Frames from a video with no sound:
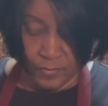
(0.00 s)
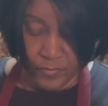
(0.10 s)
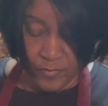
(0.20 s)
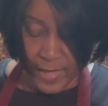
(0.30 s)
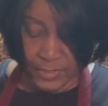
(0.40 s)

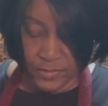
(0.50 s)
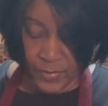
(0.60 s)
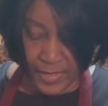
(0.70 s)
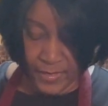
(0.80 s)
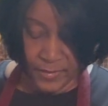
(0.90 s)

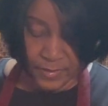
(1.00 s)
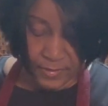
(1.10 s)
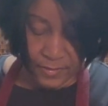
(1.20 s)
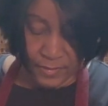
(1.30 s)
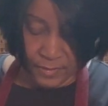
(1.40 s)
maximize
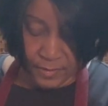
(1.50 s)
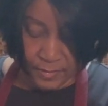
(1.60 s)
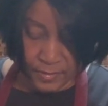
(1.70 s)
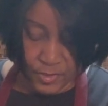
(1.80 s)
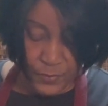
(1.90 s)

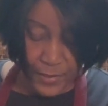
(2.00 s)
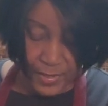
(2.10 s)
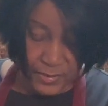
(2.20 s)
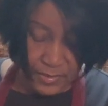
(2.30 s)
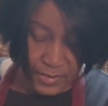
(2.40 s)
the
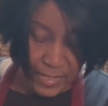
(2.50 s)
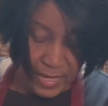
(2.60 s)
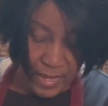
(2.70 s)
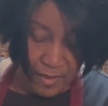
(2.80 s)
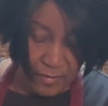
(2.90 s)
space that they
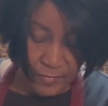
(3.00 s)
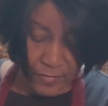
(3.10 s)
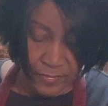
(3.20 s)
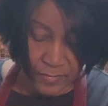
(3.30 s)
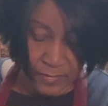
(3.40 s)
have.
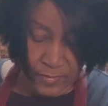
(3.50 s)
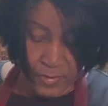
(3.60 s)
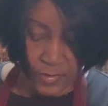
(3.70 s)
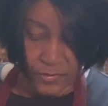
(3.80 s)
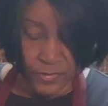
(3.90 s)

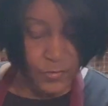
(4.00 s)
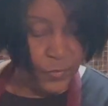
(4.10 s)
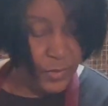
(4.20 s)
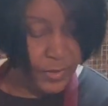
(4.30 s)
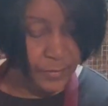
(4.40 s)
That's
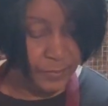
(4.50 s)
one.